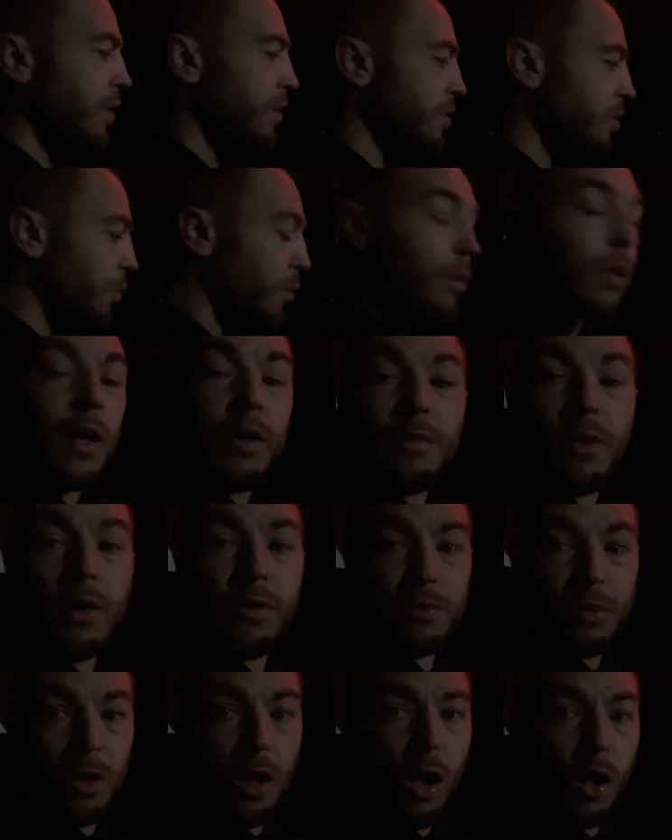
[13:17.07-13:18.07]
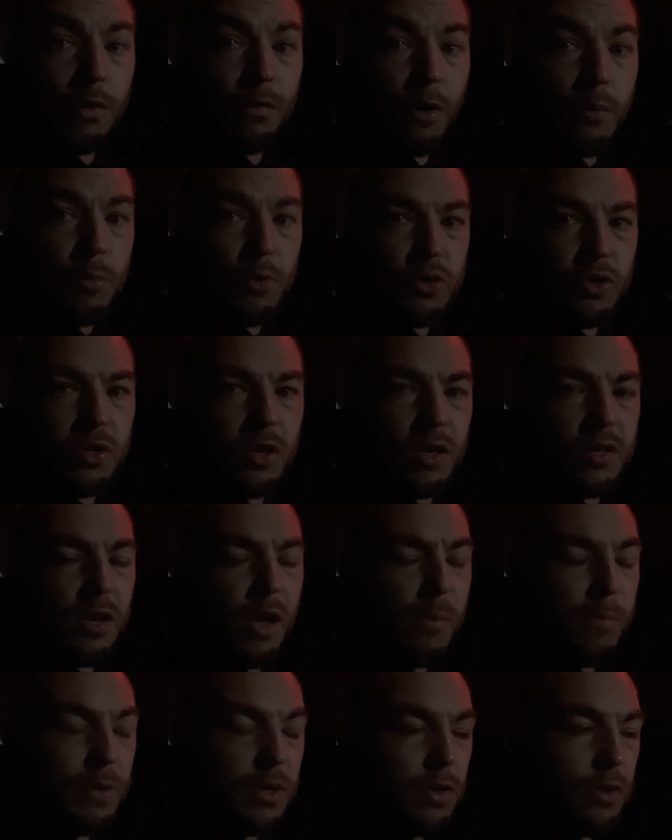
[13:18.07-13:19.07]
So we'll have all of our merchandise
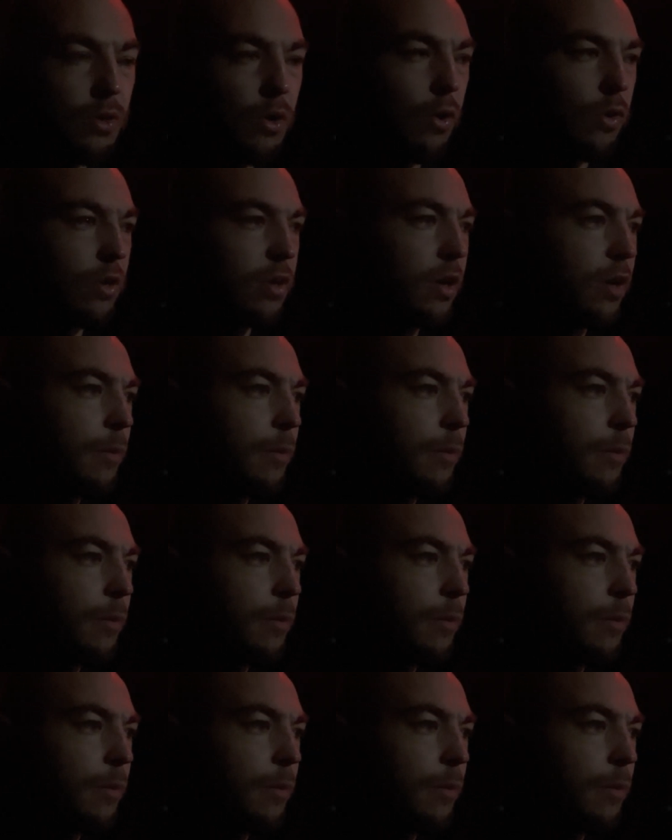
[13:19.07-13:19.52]
up in New York,